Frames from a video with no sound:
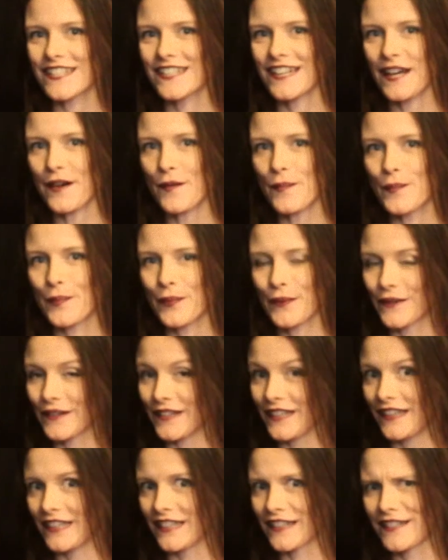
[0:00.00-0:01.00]
in our
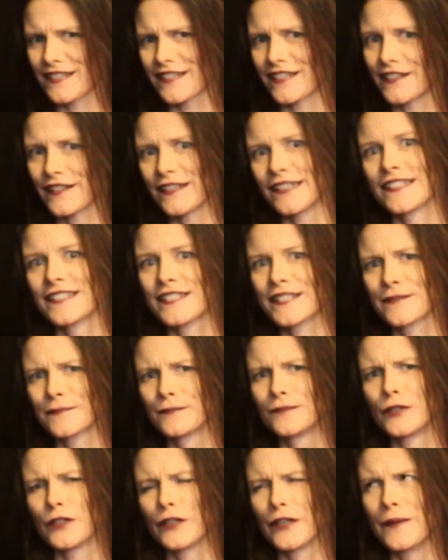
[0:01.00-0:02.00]
breathing series,
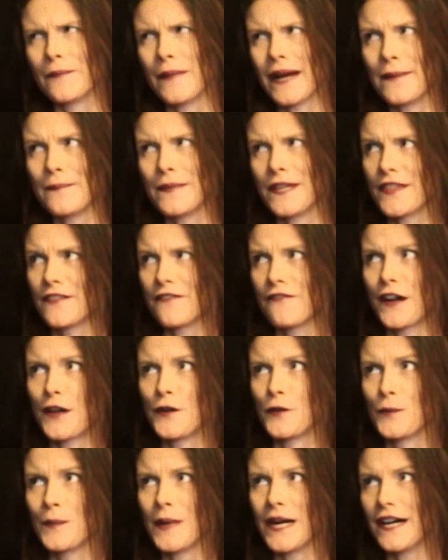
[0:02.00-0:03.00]
or it might be the
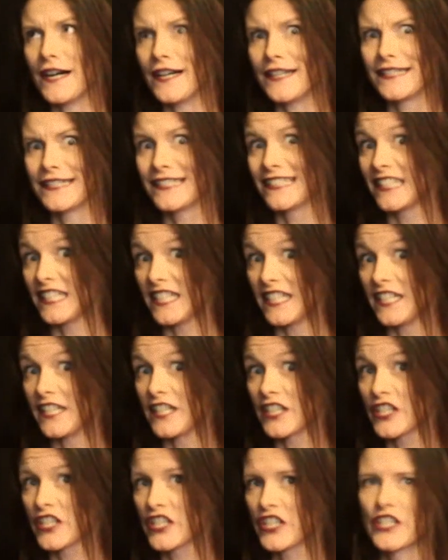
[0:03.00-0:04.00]
final
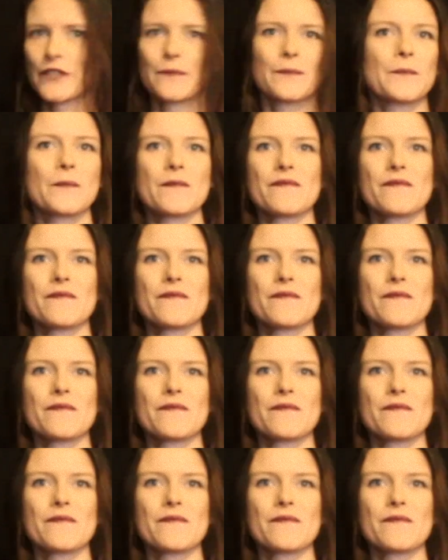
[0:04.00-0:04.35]
part-ish.